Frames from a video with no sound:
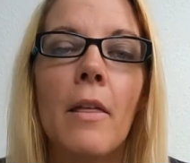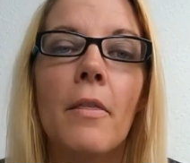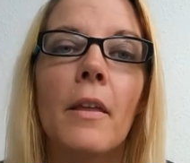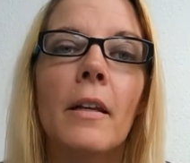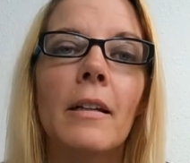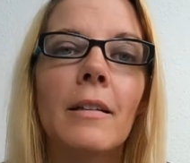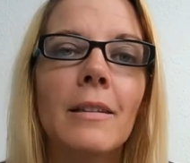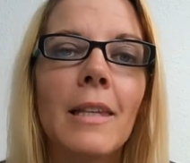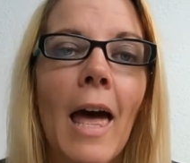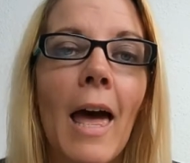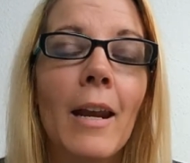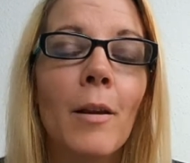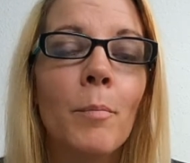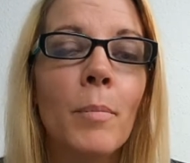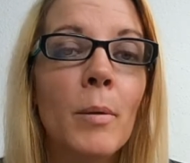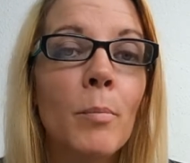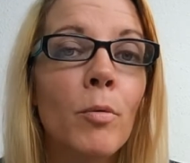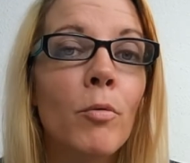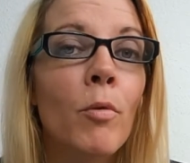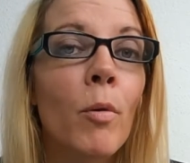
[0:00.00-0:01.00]
that a lot of
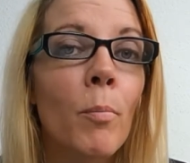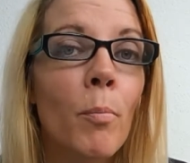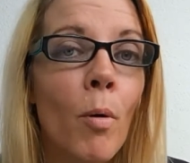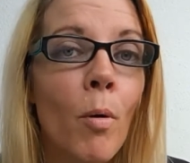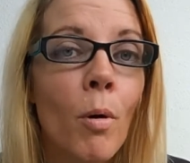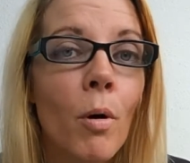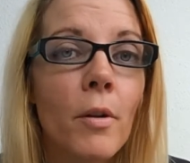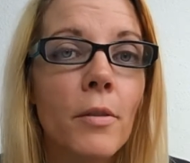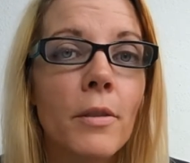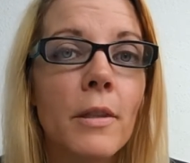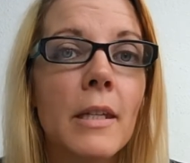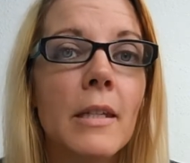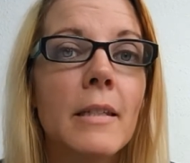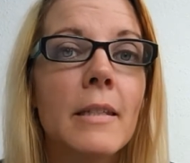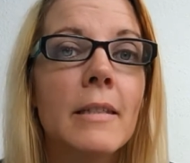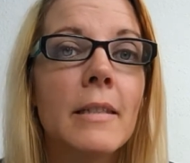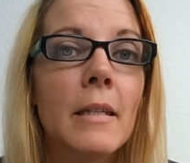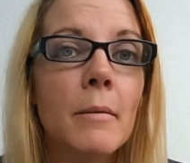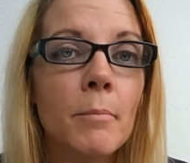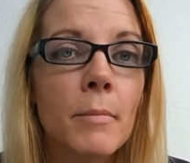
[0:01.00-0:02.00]
people report
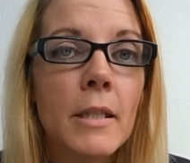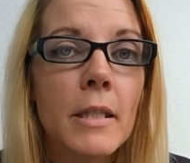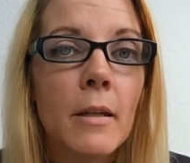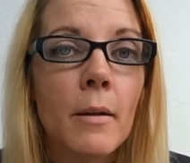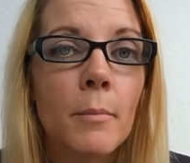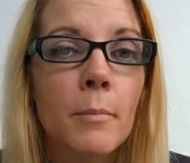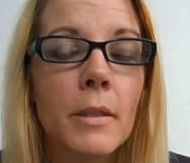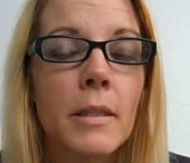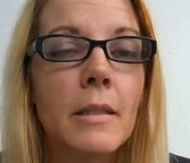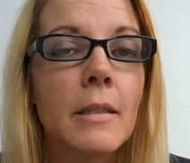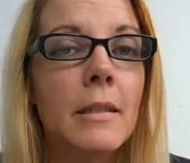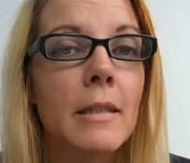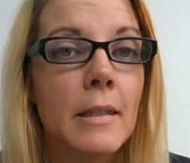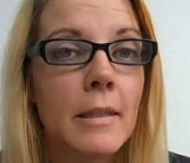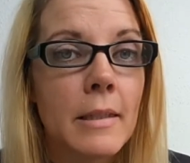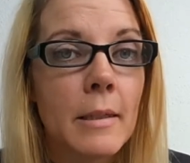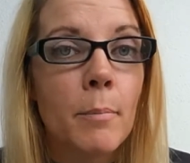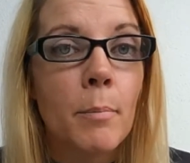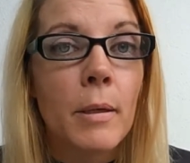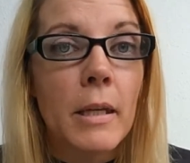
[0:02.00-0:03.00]
these symptoms
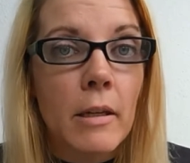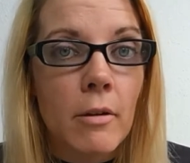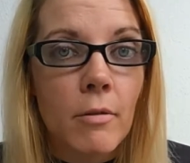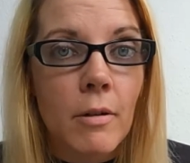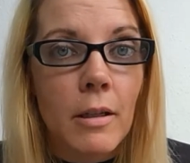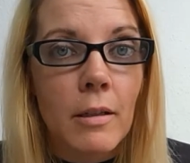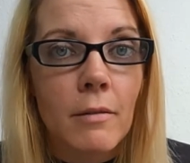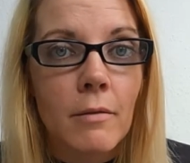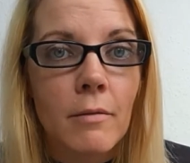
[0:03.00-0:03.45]
disappearing.